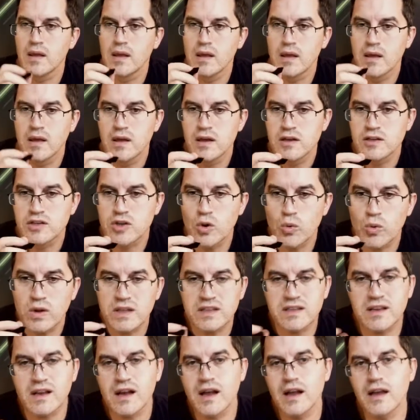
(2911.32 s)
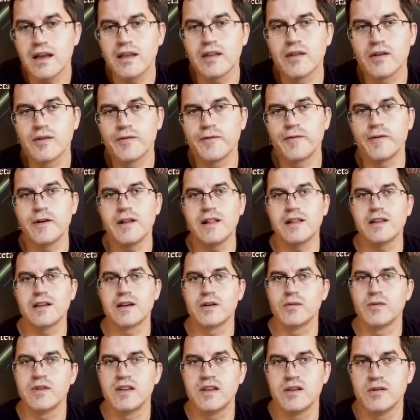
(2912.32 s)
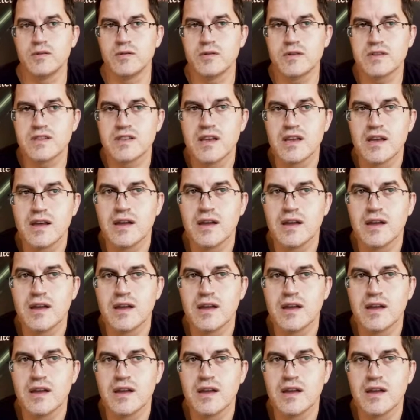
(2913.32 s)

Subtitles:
So what kind of filter we use?